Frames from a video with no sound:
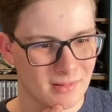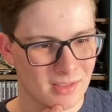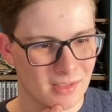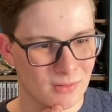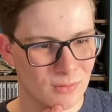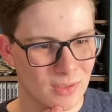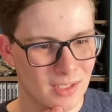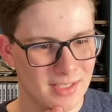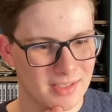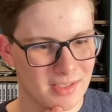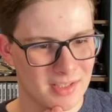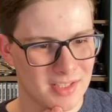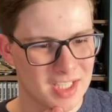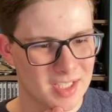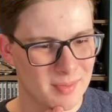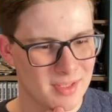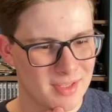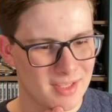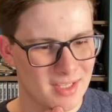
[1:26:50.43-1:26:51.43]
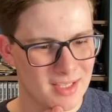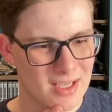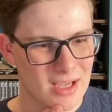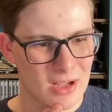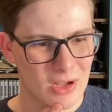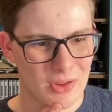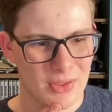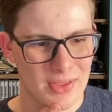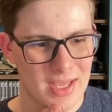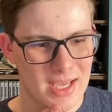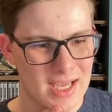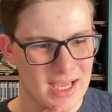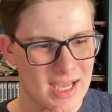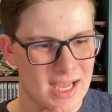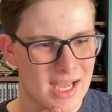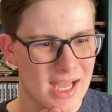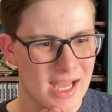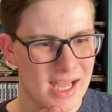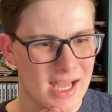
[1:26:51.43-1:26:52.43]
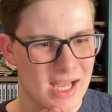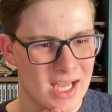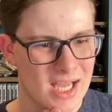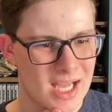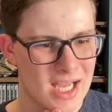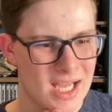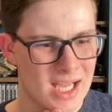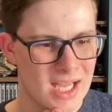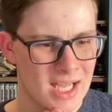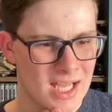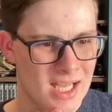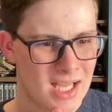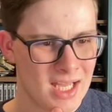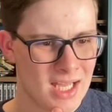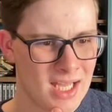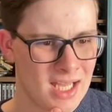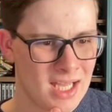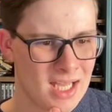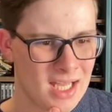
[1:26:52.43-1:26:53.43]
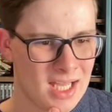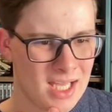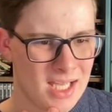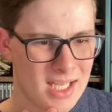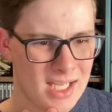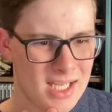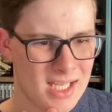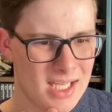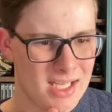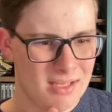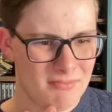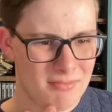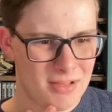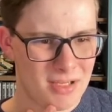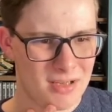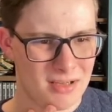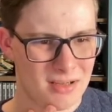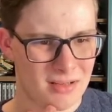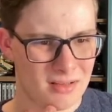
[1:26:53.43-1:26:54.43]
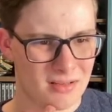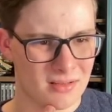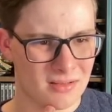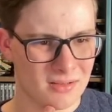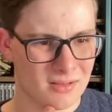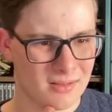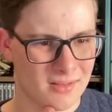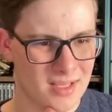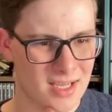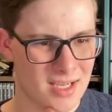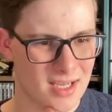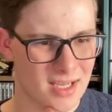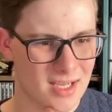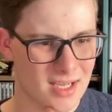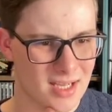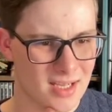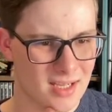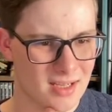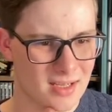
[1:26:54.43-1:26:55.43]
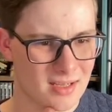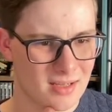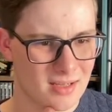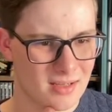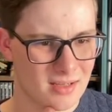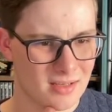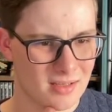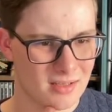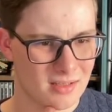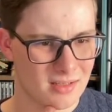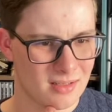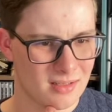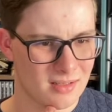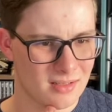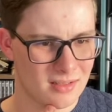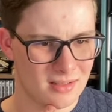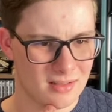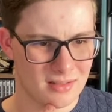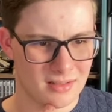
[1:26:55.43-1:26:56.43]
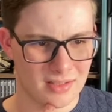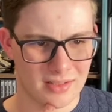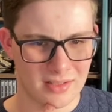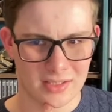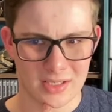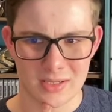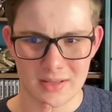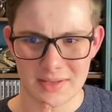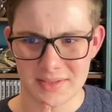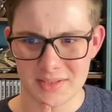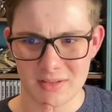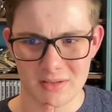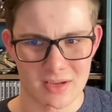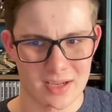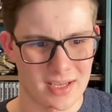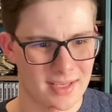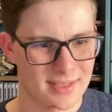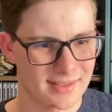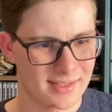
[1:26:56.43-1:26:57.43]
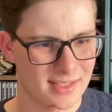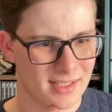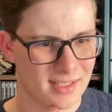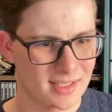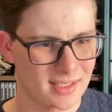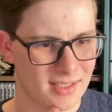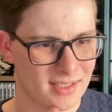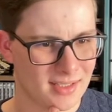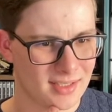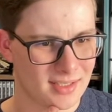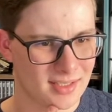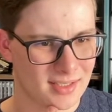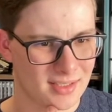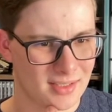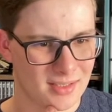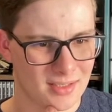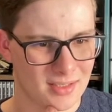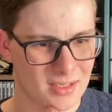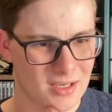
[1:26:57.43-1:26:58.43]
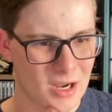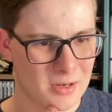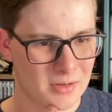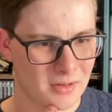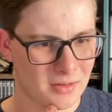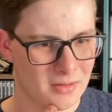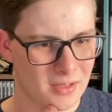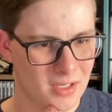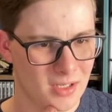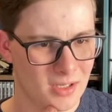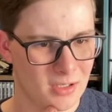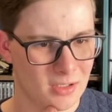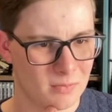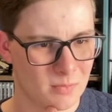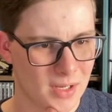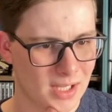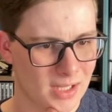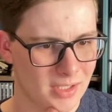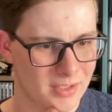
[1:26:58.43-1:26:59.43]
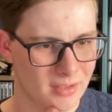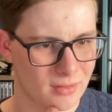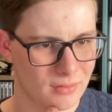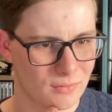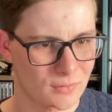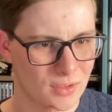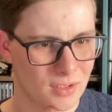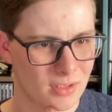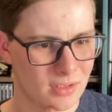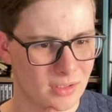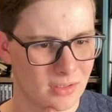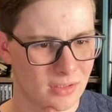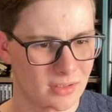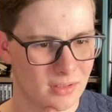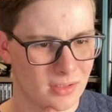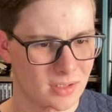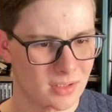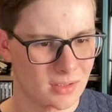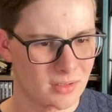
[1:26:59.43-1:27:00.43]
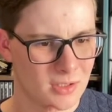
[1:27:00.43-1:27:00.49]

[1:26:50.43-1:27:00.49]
Got a weird customy thing going on there. Um, yeah. No, that's not it, is it? No, no, no. A Peladon one.